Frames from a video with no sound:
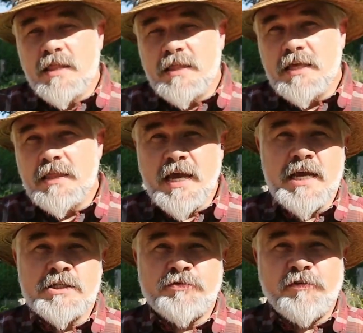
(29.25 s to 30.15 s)
The
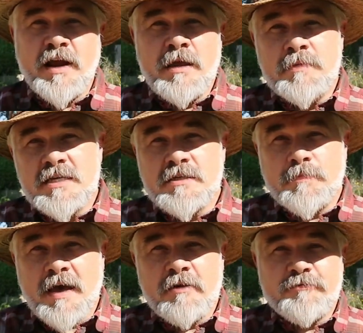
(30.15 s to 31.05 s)
Layens frame is
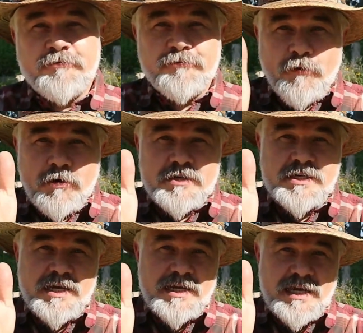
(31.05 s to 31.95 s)
about
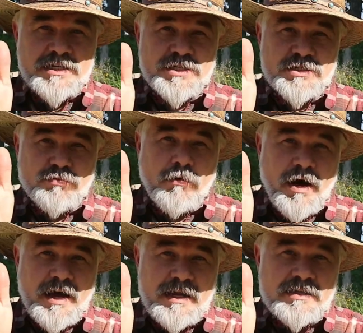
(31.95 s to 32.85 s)
14 inches
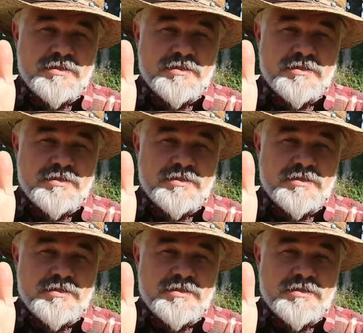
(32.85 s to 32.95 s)
wide,